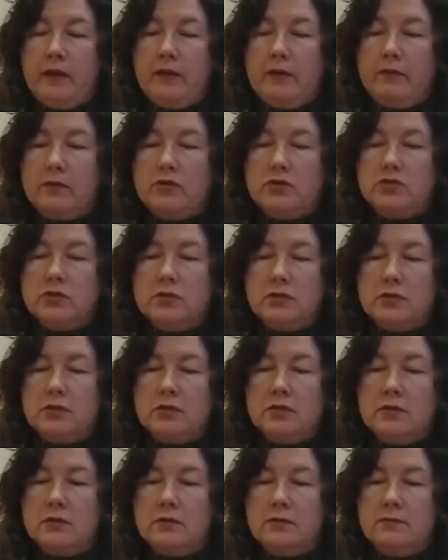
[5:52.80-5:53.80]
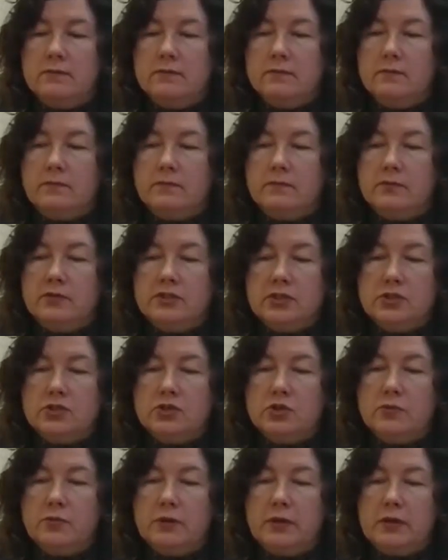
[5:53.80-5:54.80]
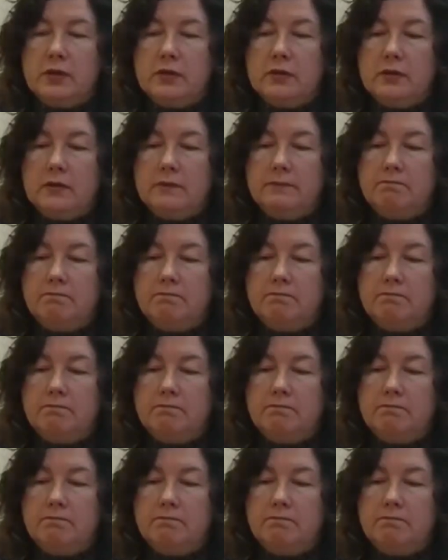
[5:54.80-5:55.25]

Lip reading: which with the topic